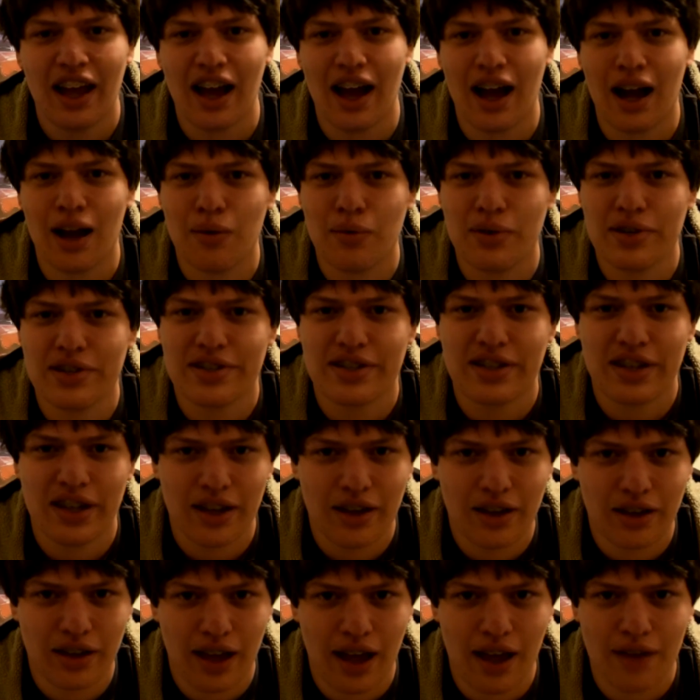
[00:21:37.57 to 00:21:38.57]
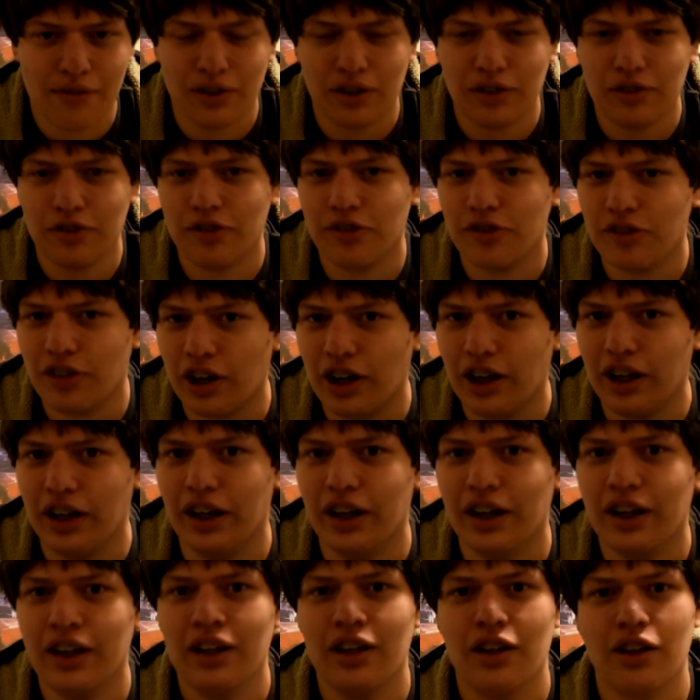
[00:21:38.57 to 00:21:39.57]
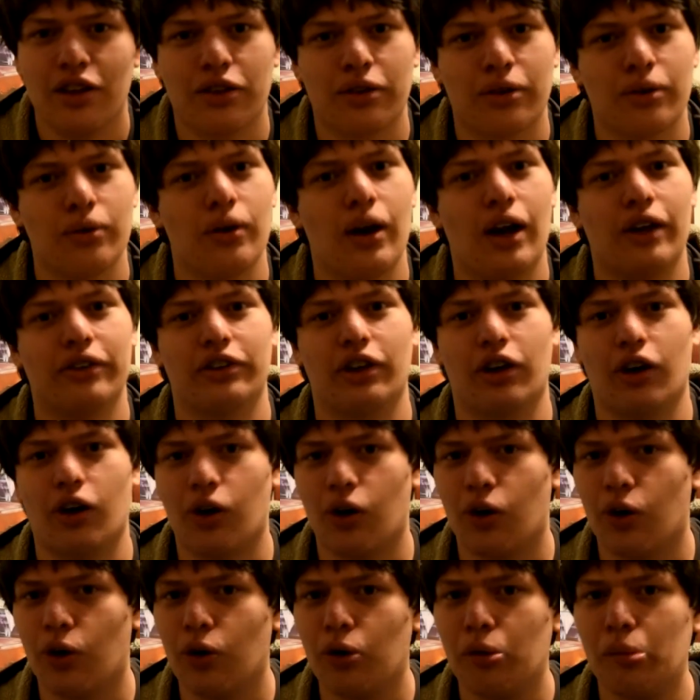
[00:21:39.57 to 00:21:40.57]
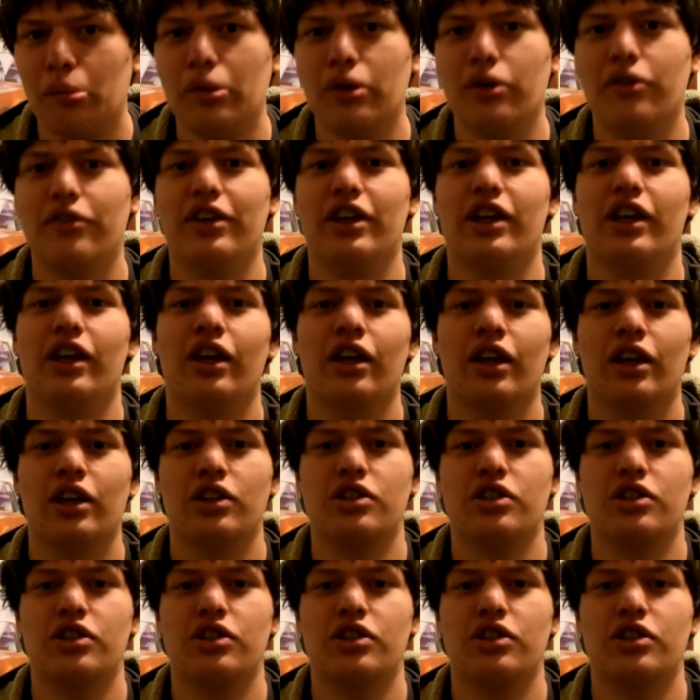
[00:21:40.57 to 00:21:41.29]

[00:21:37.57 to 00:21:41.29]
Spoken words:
I was having fun throughout the whole movie.